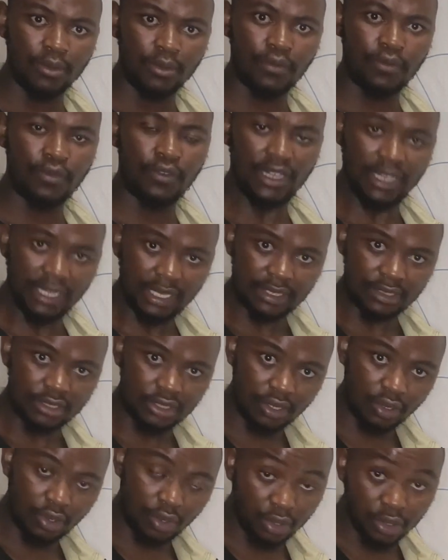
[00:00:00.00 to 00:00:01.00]

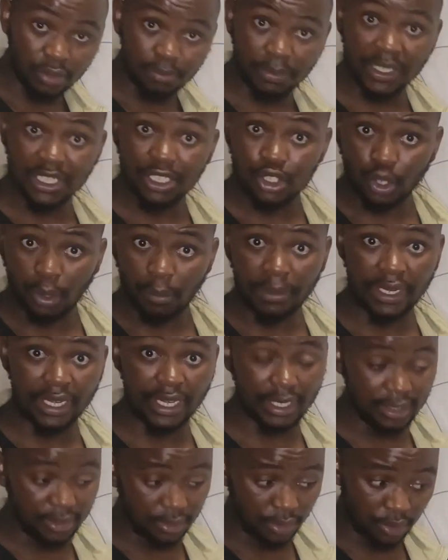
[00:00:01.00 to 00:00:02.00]
feeling or being
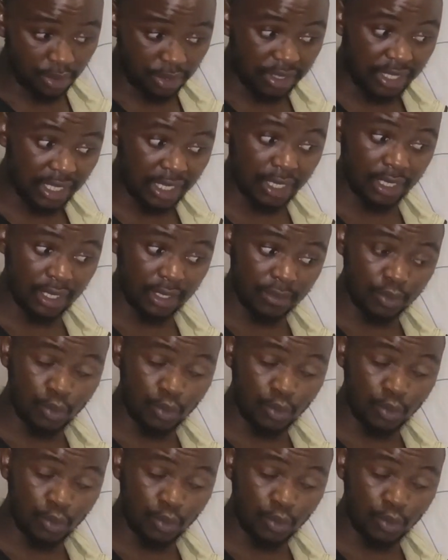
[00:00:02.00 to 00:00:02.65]
dominant on the